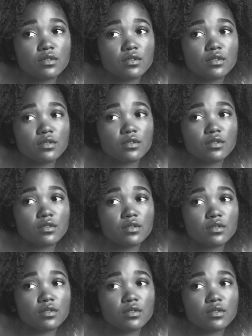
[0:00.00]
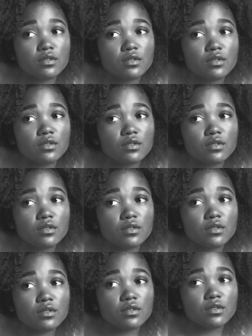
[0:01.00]

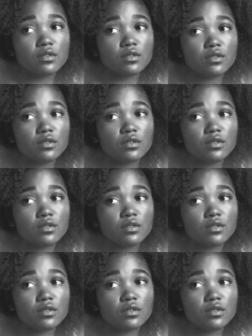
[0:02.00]
Nothing is said.